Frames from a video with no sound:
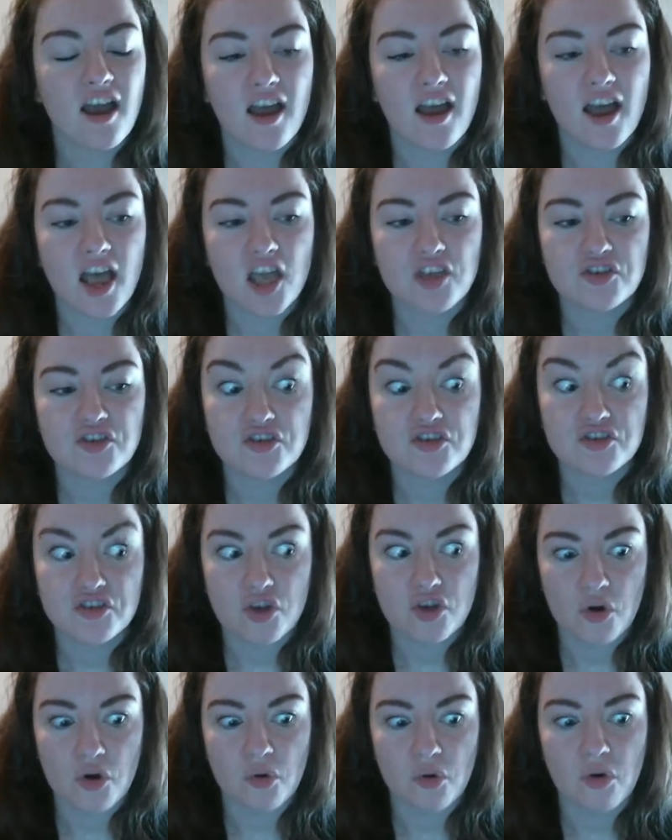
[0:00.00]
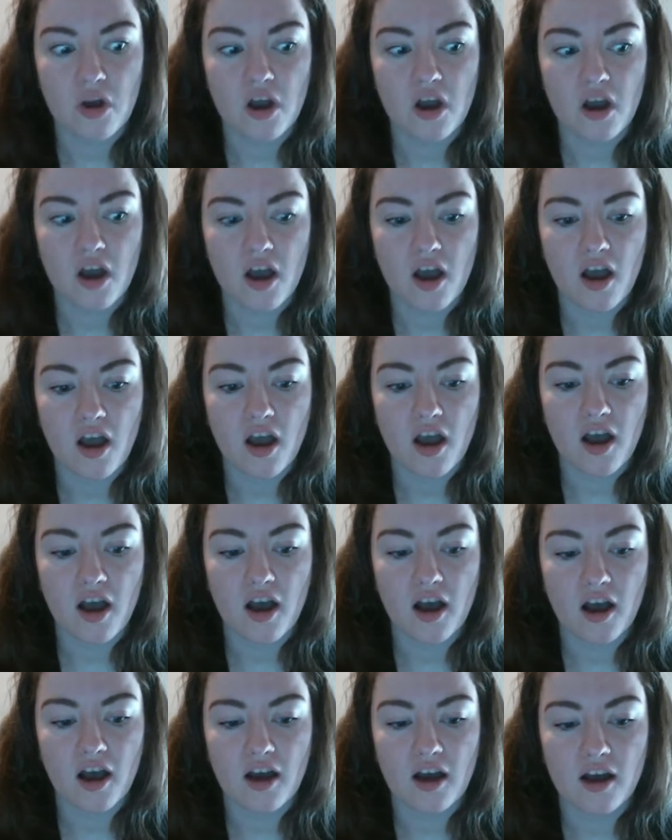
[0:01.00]
So
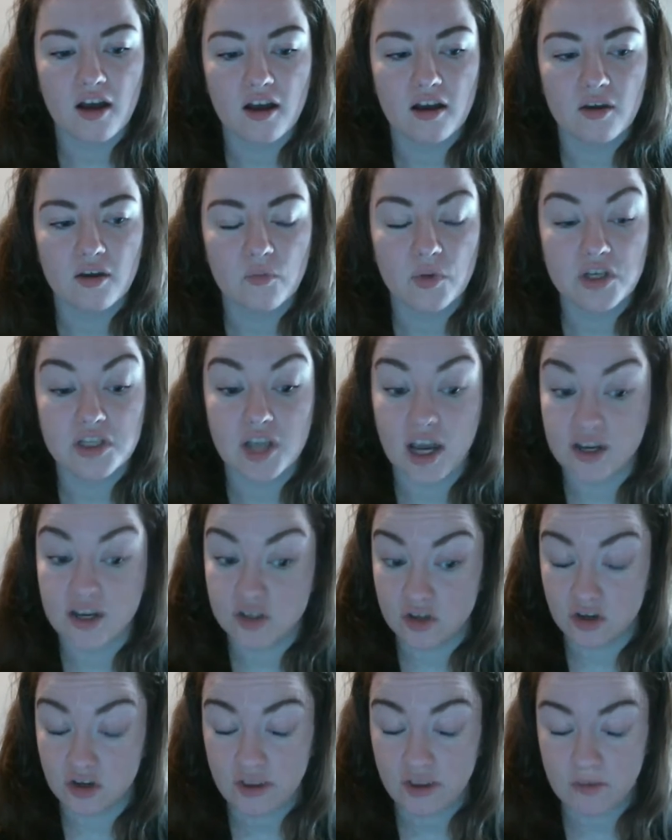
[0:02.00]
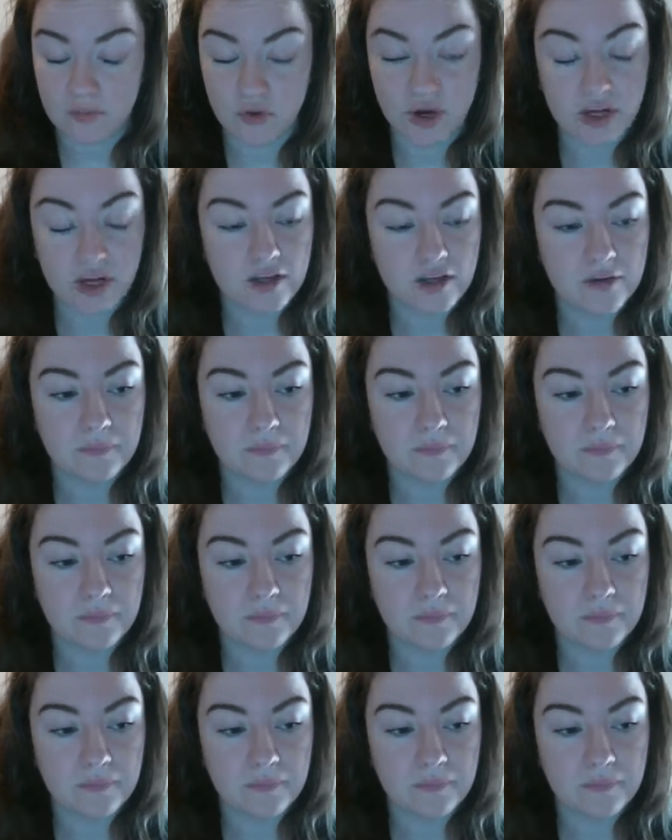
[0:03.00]
uh, we, I took that break,